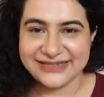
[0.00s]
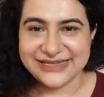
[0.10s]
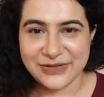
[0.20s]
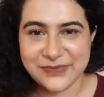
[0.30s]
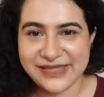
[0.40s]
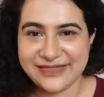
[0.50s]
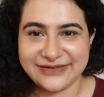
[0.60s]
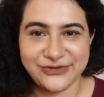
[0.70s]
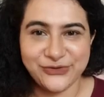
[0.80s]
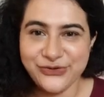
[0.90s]
tell me,
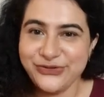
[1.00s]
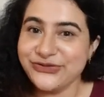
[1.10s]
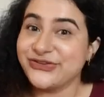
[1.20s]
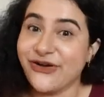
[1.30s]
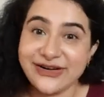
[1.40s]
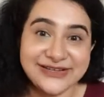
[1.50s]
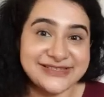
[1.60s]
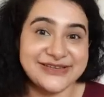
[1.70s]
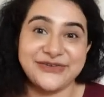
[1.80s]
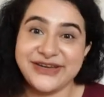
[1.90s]
that you know, the
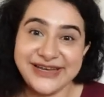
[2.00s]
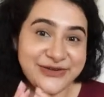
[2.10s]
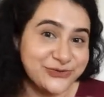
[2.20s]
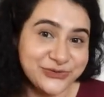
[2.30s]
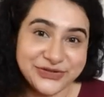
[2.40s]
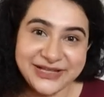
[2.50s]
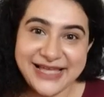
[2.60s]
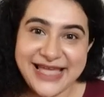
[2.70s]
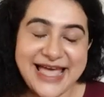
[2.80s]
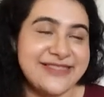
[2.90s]
doctors are really cool,
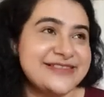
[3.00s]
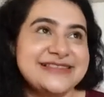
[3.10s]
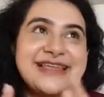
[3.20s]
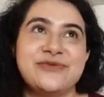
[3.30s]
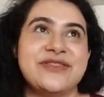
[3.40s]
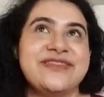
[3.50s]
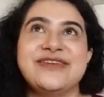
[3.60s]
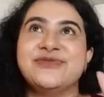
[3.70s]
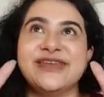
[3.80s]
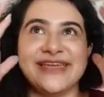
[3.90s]
and this is like what they
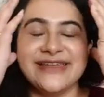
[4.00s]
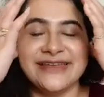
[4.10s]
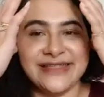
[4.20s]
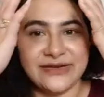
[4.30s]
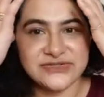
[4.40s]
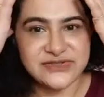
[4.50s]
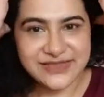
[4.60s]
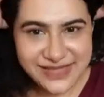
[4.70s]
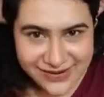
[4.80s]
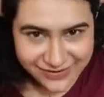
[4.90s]
do day in and day out. So
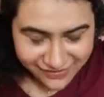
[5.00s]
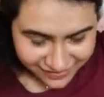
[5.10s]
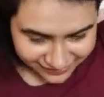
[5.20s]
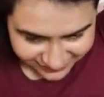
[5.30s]
they are not